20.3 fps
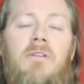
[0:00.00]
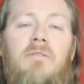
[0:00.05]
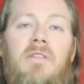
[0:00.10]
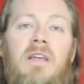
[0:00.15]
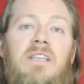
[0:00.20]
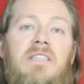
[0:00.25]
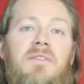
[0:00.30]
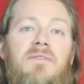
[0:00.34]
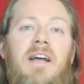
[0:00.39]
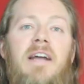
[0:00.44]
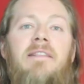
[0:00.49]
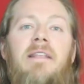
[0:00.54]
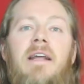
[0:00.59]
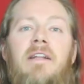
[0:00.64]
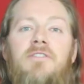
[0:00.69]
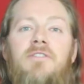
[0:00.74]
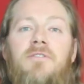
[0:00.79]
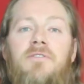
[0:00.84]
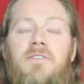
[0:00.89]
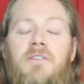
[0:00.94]
things of that
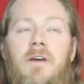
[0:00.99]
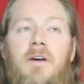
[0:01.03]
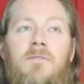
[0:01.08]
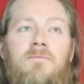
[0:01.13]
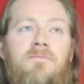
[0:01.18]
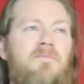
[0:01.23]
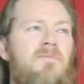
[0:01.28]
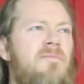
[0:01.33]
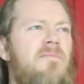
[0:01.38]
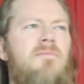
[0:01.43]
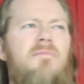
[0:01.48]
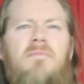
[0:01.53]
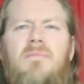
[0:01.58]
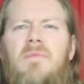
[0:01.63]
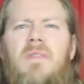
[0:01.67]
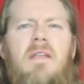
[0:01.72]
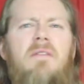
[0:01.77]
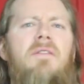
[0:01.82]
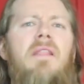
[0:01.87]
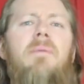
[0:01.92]
nature, so
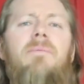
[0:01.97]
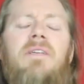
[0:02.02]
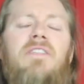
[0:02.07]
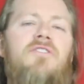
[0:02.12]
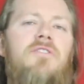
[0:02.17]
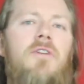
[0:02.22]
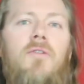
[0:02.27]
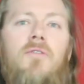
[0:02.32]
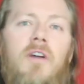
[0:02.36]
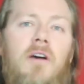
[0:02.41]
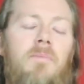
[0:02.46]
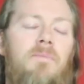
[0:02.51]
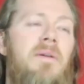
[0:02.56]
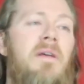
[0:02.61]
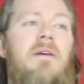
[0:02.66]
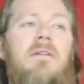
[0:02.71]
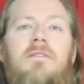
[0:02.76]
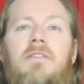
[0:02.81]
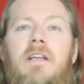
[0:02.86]
let me soak up,